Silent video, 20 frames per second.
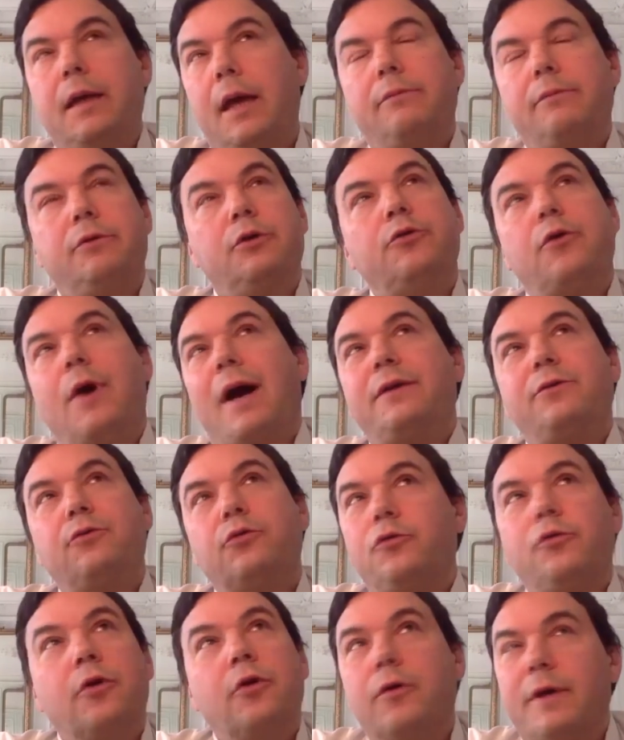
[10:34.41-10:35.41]
you know, I
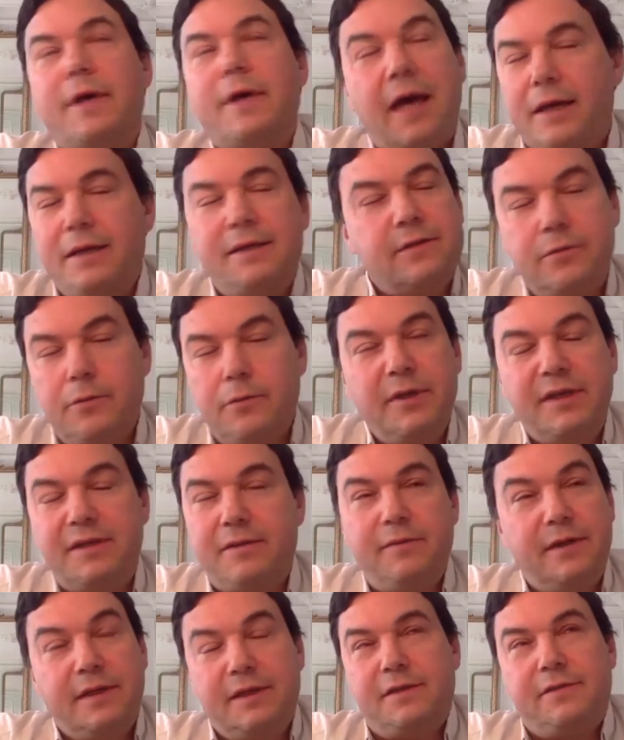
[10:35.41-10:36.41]
don't know. Yeah, it's a bit,
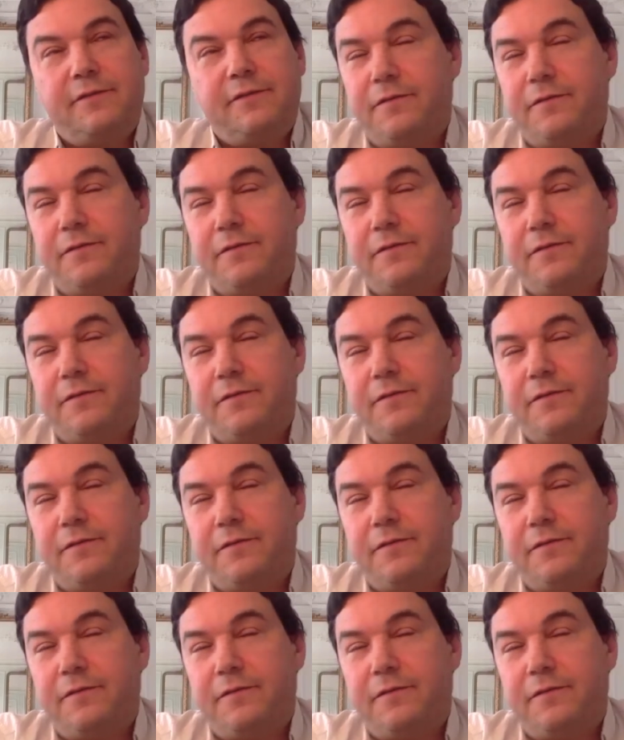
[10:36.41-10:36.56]
it's